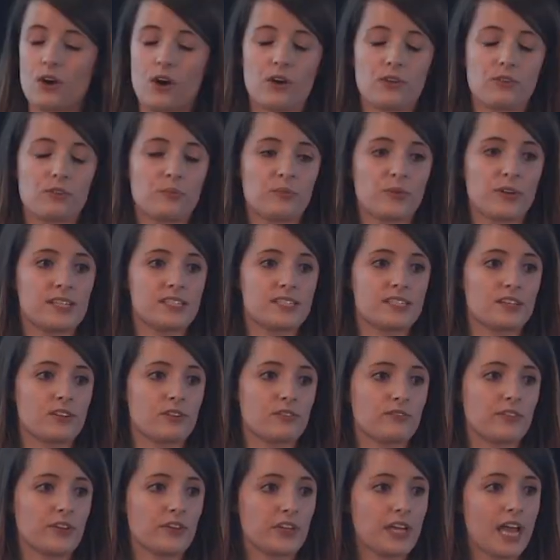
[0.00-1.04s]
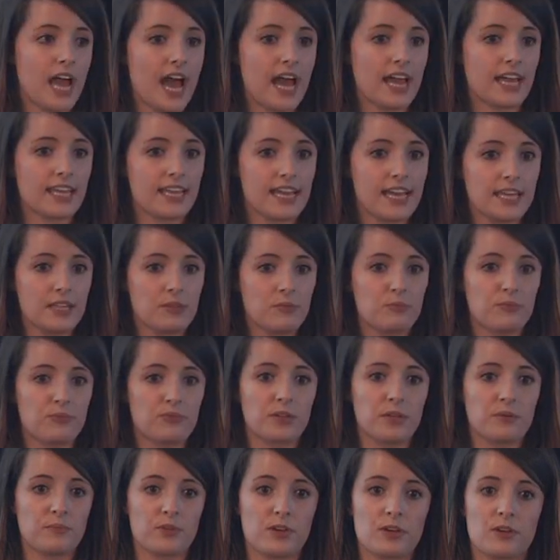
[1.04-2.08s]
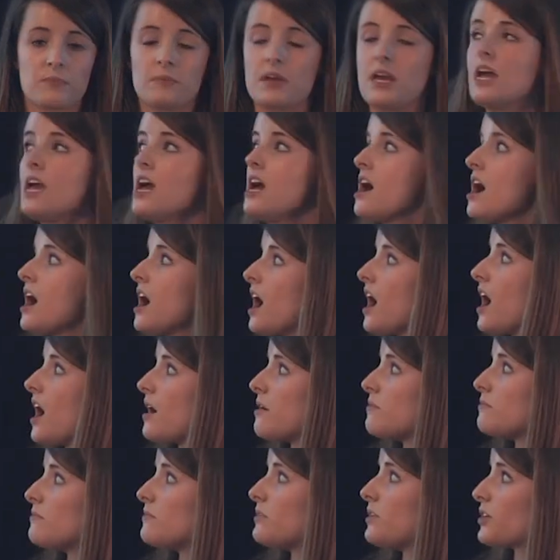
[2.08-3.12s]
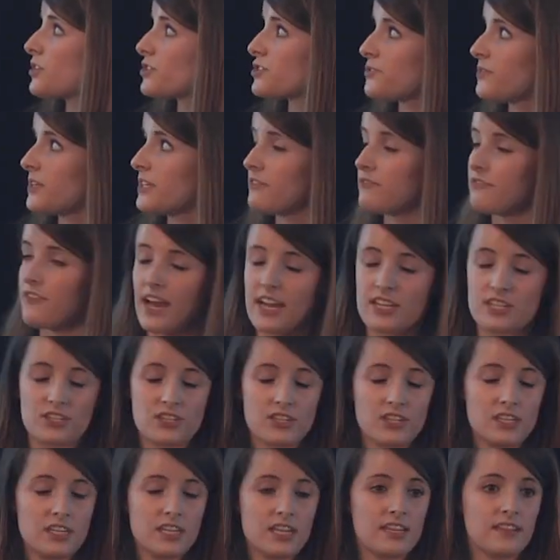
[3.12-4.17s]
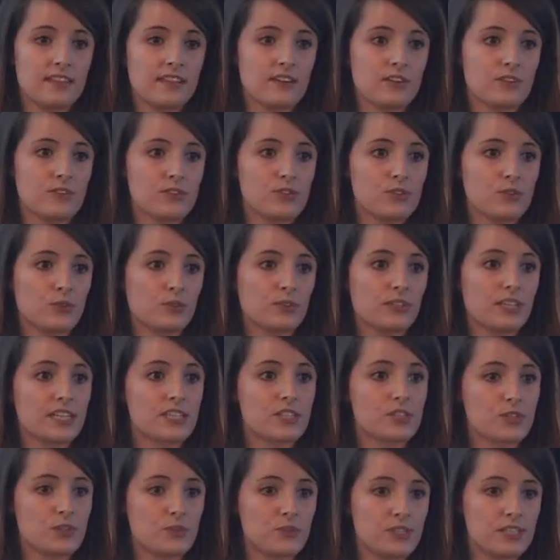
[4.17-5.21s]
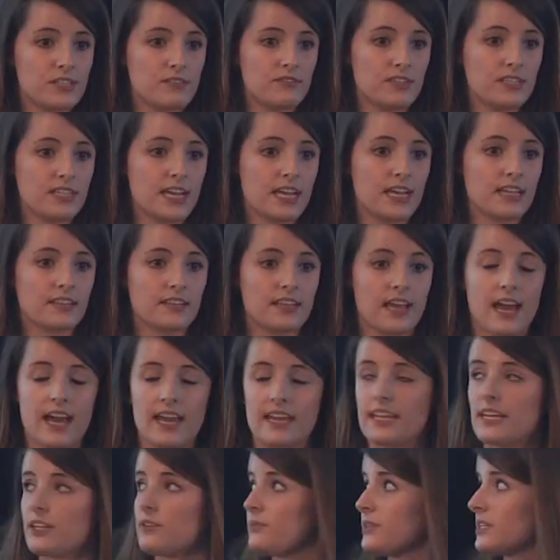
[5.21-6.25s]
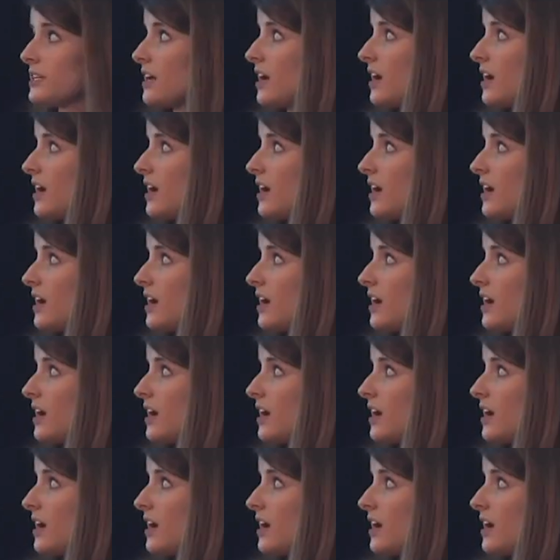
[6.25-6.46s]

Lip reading: all the brands that are very high-end, premium, luxury and fashion, and they are sold exclusively at high-end